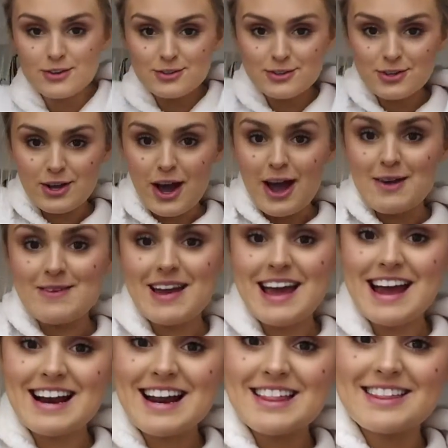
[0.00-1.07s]
So,
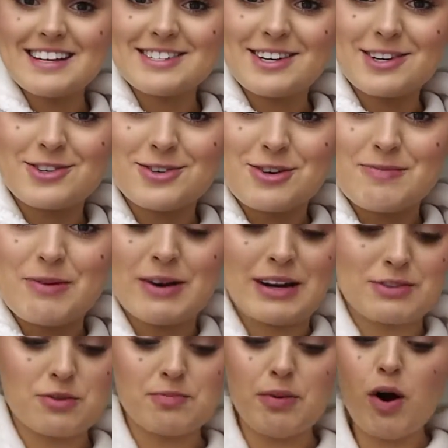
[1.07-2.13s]
in this adorable
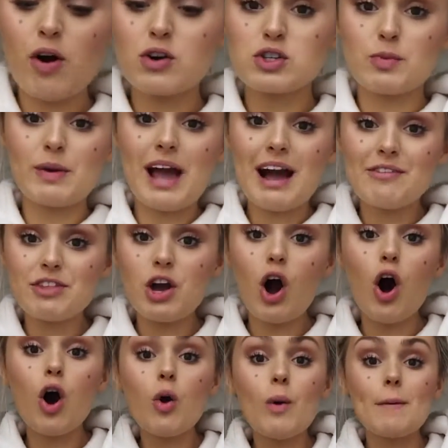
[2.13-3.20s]
little box, we have the
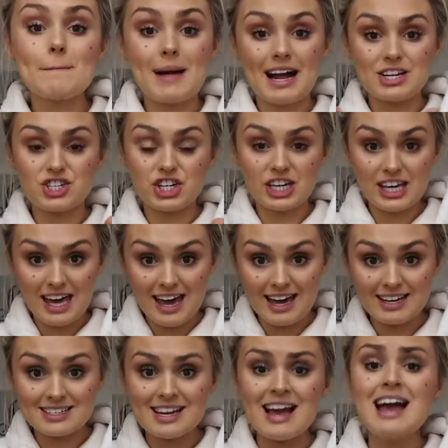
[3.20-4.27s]
whole matcha
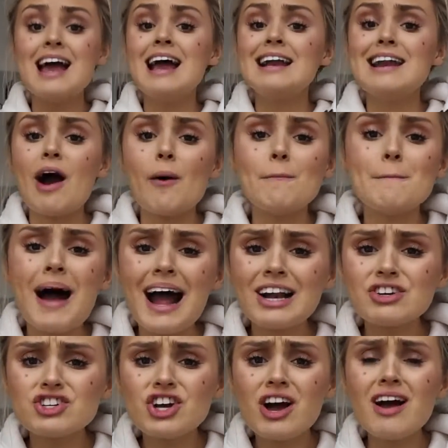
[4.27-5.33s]
kit. Now,
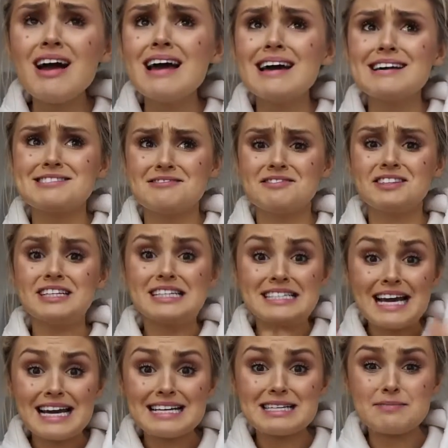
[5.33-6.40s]
matcha is something that
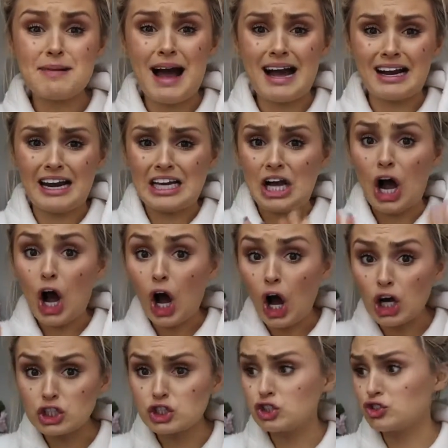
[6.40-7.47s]
dates back like
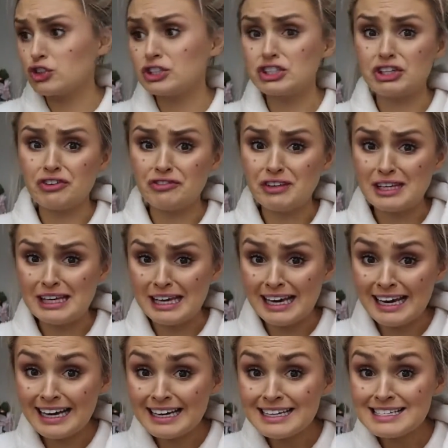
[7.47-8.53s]
hundreds of
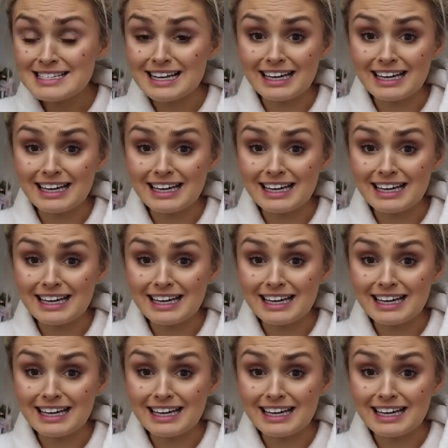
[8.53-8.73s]
years.